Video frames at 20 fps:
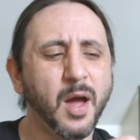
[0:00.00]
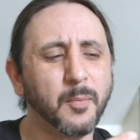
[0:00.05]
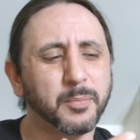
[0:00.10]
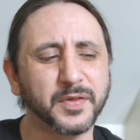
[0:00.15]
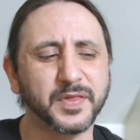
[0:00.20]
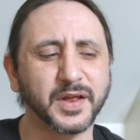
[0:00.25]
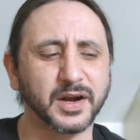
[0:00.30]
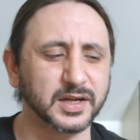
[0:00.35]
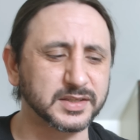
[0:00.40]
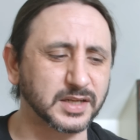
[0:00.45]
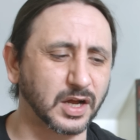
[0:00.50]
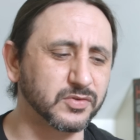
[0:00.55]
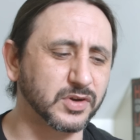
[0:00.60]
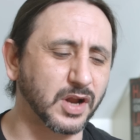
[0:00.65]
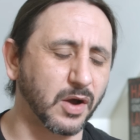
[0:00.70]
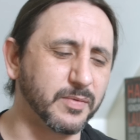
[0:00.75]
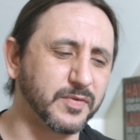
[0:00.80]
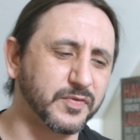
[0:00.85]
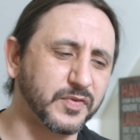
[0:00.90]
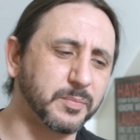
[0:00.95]
But then I don't
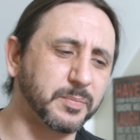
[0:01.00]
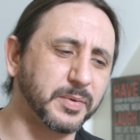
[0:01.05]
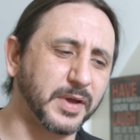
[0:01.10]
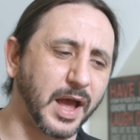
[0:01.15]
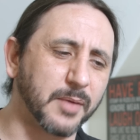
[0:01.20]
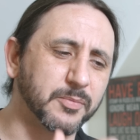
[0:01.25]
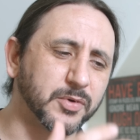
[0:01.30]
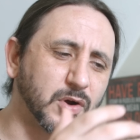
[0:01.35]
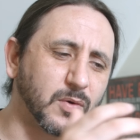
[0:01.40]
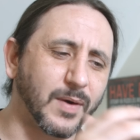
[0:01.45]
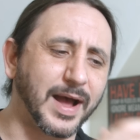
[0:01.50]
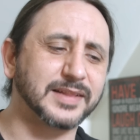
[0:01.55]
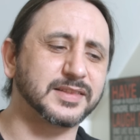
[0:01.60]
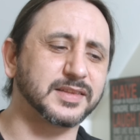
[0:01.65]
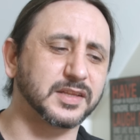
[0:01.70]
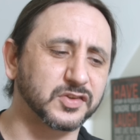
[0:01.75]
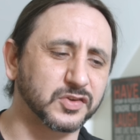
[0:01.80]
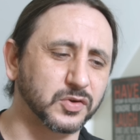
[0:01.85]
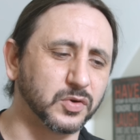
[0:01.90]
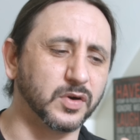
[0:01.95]
know if it'd be able to add
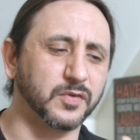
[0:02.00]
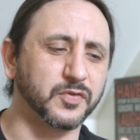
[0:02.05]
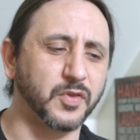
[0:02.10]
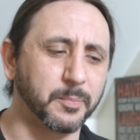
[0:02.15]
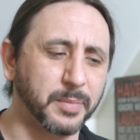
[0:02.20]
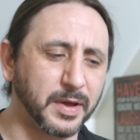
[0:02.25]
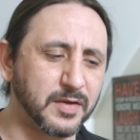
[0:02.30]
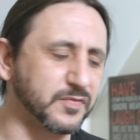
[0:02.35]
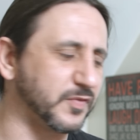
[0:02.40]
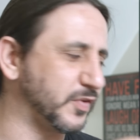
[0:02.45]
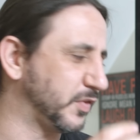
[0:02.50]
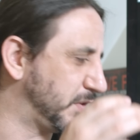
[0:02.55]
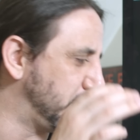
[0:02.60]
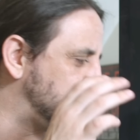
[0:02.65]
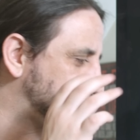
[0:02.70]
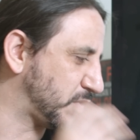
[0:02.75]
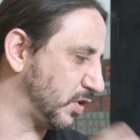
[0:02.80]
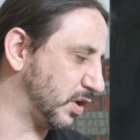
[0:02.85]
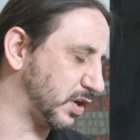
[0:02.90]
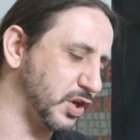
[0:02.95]
the sort of the bit for the
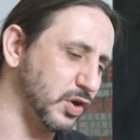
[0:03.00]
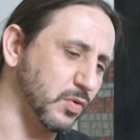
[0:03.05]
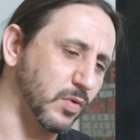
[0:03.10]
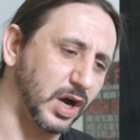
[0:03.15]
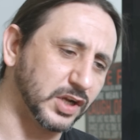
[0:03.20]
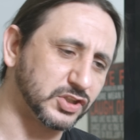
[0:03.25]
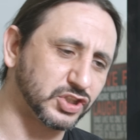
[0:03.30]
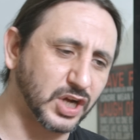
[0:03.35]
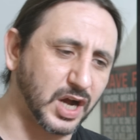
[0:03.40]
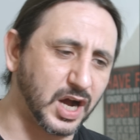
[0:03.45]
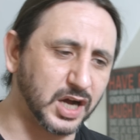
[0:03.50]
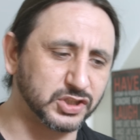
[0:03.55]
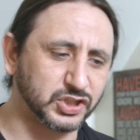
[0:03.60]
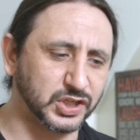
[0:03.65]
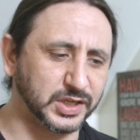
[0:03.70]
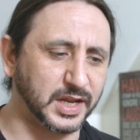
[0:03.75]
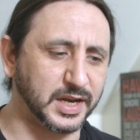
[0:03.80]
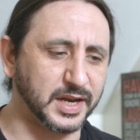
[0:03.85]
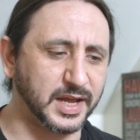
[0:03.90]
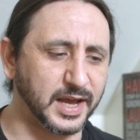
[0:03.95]
QR
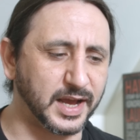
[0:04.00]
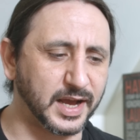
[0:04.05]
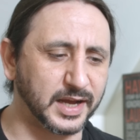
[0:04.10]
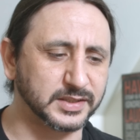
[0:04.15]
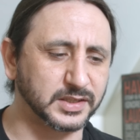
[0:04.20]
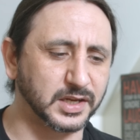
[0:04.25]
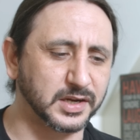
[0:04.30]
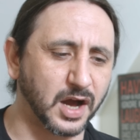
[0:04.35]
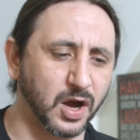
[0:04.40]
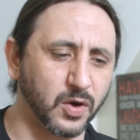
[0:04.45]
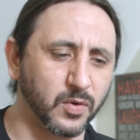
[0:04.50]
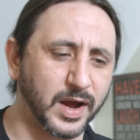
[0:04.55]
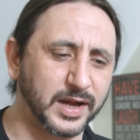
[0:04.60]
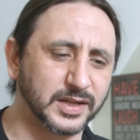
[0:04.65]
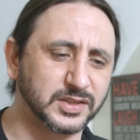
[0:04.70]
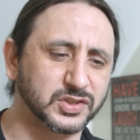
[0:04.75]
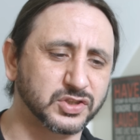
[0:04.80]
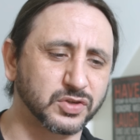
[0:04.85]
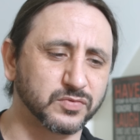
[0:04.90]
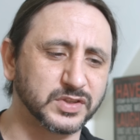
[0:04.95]
charging in it, and you know,
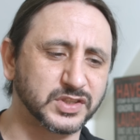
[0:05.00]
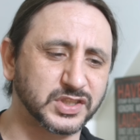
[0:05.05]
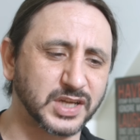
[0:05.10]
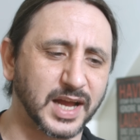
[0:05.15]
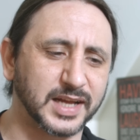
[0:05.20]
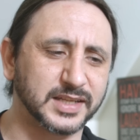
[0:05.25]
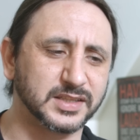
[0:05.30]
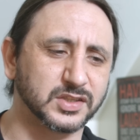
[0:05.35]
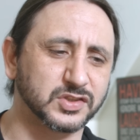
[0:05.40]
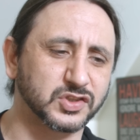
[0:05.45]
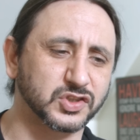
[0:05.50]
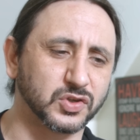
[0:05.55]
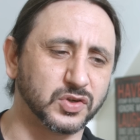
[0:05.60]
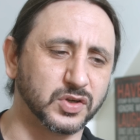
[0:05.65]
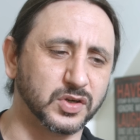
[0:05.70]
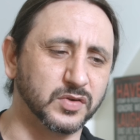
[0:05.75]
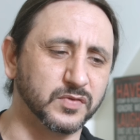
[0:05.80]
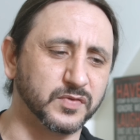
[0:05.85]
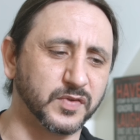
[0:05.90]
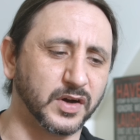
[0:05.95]
and to retain the
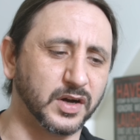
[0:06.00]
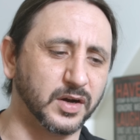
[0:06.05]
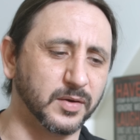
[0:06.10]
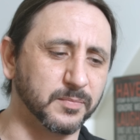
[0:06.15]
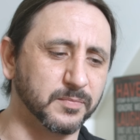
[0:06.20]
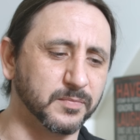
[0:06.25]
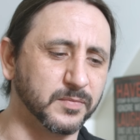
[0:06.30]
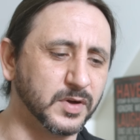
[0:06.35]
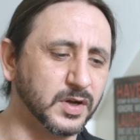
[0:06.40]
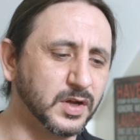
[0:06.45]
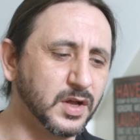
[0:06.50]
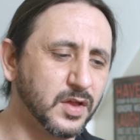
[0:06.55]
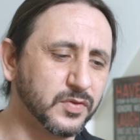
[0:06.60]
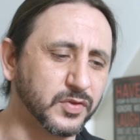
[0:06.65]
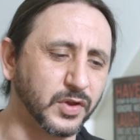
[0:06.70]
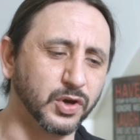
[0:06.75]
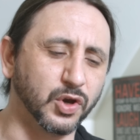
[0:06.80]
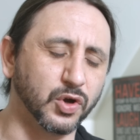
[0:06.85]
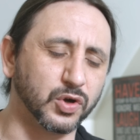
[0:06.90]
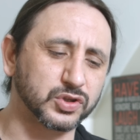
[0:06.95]
sort of
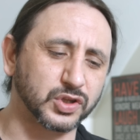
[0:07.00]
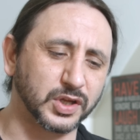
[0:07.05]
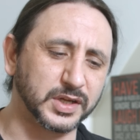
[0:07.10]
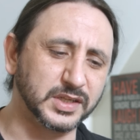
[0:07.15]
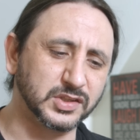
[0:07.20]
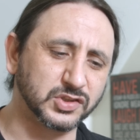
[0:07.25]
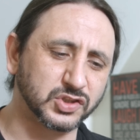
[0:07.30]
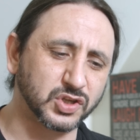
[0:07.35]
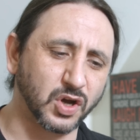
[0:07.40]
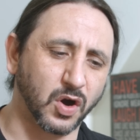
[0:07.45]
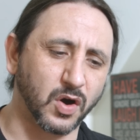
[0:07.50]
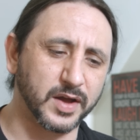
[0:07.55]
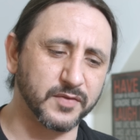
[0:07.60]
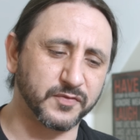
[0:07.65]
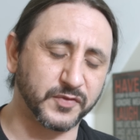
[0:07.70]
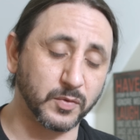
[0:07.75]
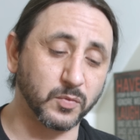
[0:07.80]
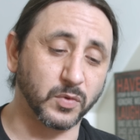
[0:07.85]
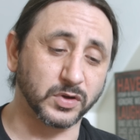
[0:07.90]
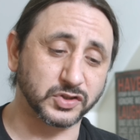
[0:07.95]
the look that he's got.
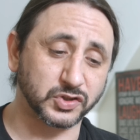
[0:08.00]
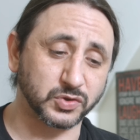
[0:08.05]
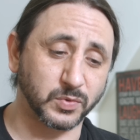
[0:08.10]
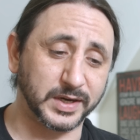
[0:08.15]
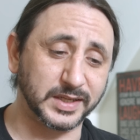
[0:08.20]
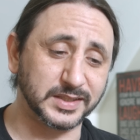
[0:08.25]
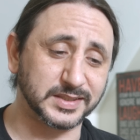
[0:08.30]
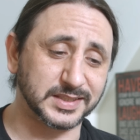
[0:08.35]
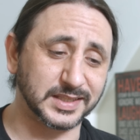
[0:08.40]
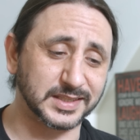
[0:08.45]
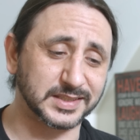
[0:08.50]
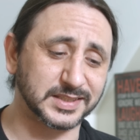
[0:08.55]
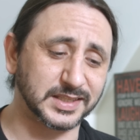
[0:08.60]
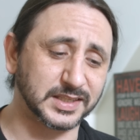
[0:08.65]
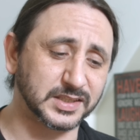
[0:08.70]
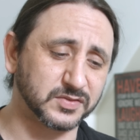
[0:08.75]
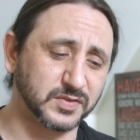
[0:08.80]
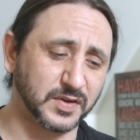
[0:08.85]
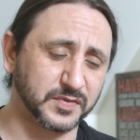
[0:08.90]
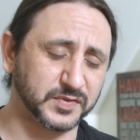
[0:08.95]
If it was
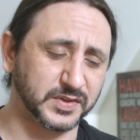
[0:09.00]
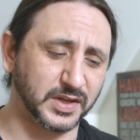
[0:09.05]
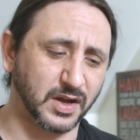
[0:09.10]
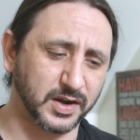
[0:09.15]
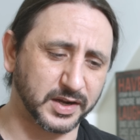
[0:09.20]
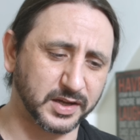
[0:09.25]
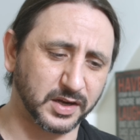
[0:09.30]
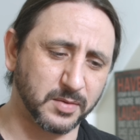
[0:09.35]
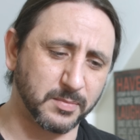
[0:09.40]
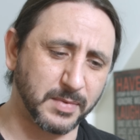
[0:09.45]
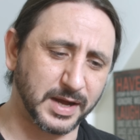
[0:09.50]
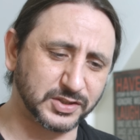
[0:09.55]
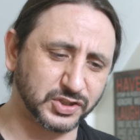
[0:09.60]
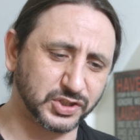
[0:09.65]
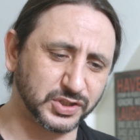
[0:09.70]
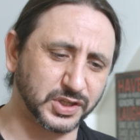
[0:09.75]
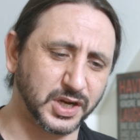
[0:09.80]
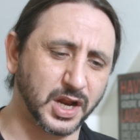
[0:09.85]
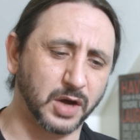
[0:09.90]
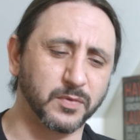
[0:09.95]
26650, I can
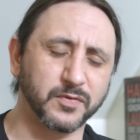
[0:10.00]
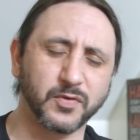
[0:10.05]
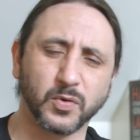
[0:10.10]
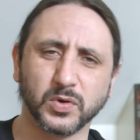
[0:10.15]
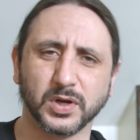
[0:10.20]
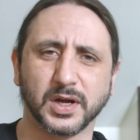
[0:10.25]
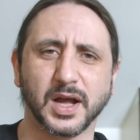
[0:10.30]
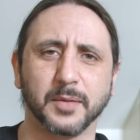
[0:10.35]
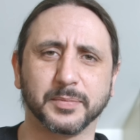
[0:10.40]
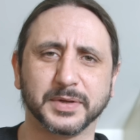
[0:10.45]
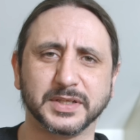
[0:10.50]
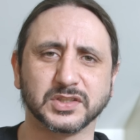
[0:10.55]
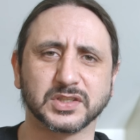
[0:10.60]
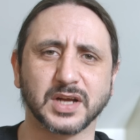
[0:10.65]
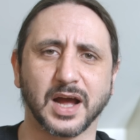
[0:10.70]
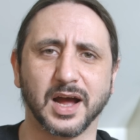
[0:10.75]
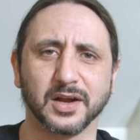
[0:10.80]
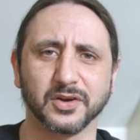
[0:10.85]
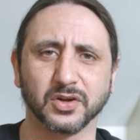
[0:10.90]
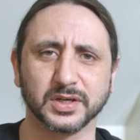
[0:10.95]
imagine, you know, with all the gubbins
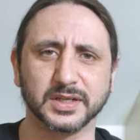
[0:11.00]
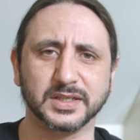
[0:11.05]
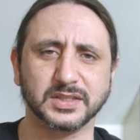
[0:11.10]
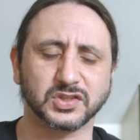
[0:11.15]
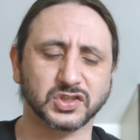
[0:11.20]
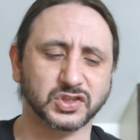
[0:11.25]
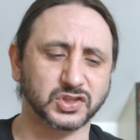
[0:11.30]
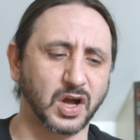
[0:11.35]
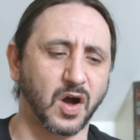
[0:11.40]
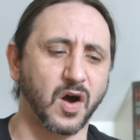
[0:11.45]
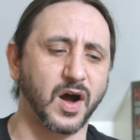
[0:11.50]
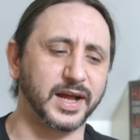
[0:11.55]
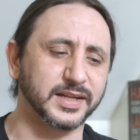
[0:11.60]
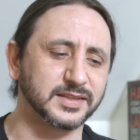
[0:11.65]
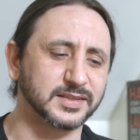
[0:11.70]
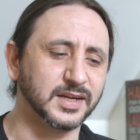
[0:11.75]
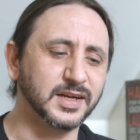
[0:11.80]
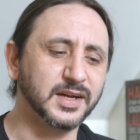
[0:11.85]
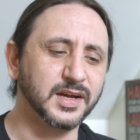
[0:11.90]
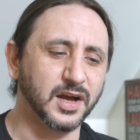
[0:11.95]
going on
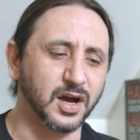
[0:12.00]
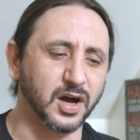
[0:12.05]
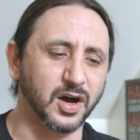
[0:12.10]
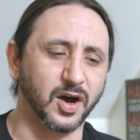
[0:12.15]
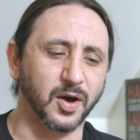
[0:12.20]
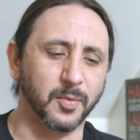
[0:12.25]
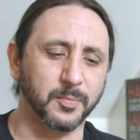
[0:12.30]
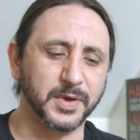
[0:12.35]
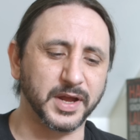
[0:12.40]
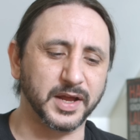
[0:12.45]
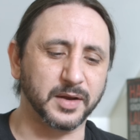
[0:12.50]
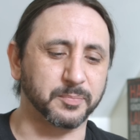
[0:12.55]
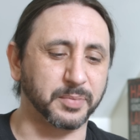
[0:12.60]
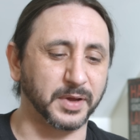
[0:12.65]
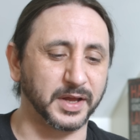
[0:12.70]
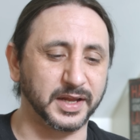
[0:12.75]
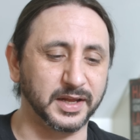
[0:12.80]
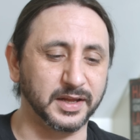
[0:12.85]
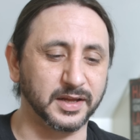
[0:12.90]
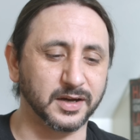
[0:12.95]
inside, it'd
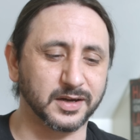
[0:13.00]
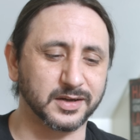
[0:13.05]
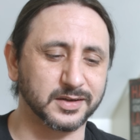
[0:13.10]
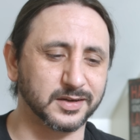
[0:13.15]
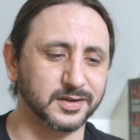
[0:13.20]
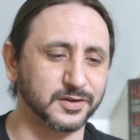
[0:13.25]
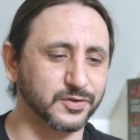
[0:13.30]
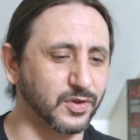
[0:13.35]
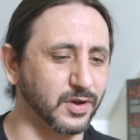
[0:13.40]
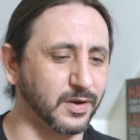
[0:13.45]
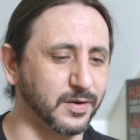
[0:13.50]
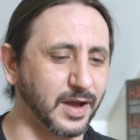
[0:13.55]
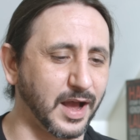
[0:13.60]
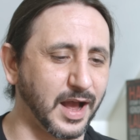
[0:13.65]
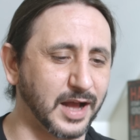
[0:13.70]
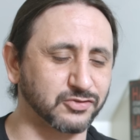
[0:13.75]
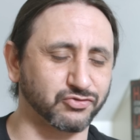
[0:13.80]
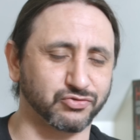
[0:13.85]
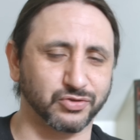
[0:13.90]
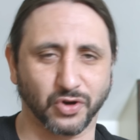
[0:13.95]
be
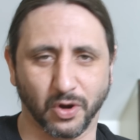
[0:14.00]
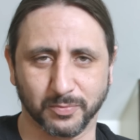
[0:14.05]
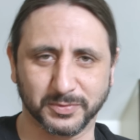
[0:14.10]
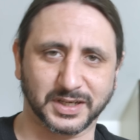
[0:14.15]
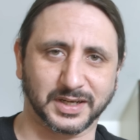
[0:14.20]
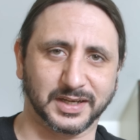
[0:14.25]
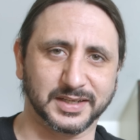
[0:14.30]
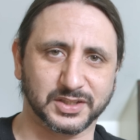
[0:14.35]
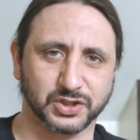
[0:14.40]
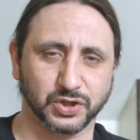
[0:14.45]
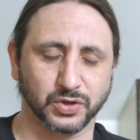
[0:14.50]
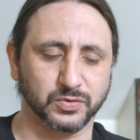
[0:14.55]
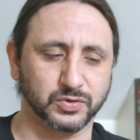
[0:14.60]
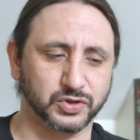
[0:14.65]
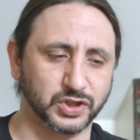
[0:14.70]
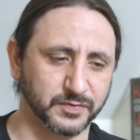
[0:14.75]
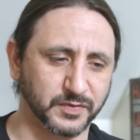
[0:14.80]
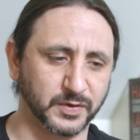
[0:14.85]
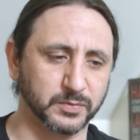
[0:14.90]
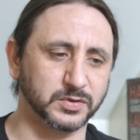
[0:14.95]
astronomically
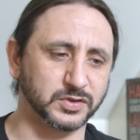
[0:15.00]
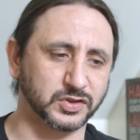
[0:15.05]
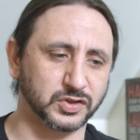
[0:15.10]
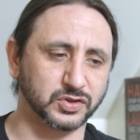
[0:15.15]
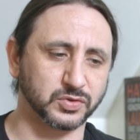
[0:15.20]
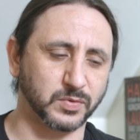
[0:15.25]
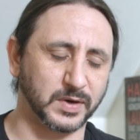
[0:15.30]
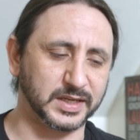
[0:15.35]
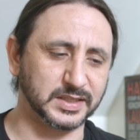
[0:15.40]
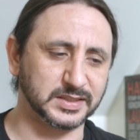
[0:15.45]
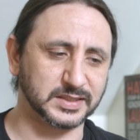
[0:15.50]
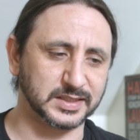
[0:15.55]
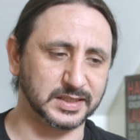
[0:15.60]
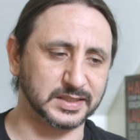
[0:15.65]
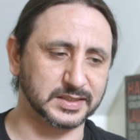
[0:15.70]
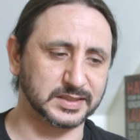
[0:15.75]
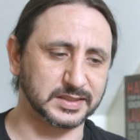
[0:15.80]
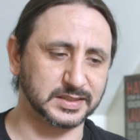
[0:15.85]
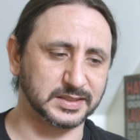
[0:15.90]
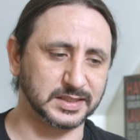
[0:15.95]
huge if it was a
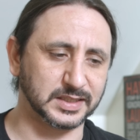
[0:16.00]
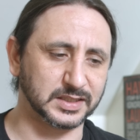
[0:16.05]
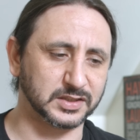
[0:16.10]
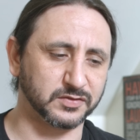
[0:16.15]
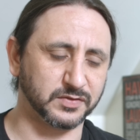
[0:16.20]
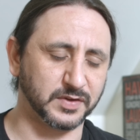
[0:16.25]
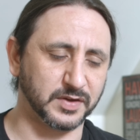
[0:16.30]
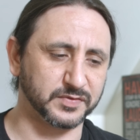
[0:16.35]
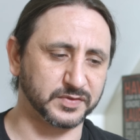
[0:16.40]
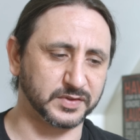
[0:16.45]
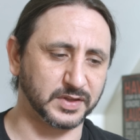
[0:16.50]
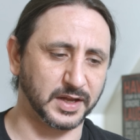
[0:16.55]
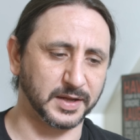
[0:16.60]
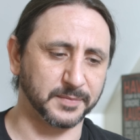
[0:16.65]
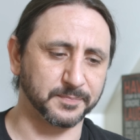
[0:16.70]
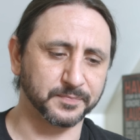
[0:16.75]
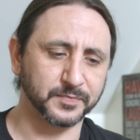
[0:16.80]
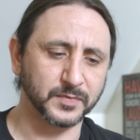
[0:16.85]
26650.